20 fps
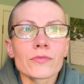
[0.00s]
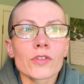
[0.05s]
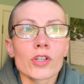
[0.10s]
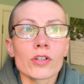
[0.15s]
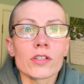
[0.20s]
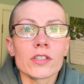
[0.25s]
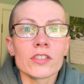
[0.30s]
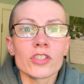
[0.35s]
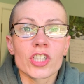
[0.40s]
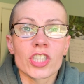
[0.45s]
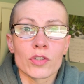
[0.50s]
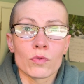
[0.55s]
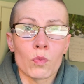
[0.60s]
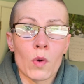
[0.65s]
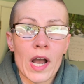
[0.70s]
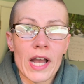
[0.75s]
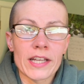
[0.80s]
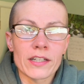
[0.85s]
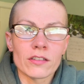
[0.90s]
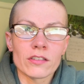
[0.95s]
good. She's
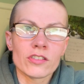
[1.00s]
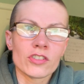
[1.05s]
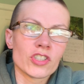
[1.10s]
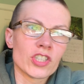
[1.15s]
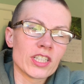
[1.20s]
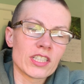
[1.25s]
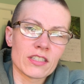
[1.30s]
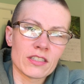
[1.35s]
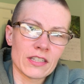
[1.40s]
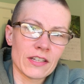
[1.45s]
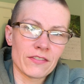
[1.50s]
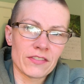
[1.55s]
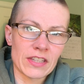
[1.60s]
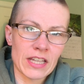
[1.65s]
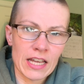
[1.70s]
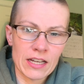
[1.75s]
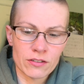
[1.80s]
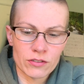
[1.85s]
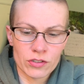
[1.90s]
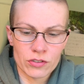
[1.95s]
wild. She doesn't live in
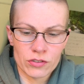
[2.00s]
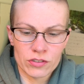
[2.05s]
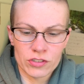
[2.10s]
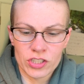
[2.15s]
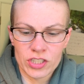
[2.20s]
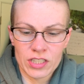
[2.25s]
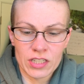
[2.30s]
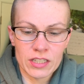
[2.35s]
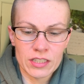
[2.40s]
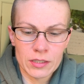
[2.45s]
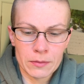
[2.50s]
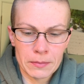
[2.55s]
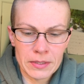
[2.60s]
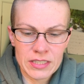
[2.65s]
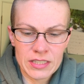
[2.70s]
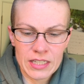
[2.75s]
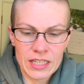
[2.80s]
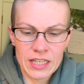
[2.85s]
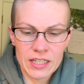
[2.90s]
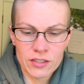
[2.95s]
the house or she's not a
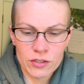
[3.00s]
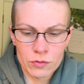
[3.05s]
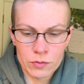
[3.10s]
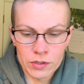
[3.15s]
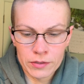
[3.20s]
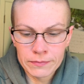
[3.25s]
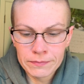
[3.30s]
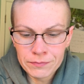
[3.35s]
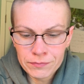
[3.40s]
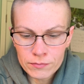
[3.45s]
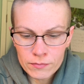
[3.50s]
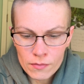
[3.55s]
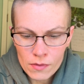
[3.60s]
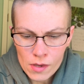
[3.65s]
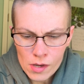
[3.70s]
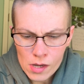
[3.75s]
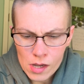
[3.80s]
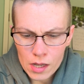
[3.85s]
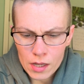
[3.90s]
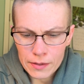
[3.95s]
domesticated squirrel.
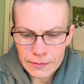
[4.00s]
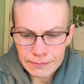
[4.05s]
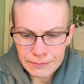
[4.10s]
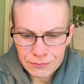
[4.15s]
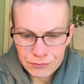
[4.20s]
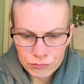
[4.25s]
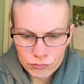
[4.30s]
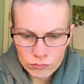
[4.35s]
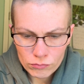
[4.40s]
Um,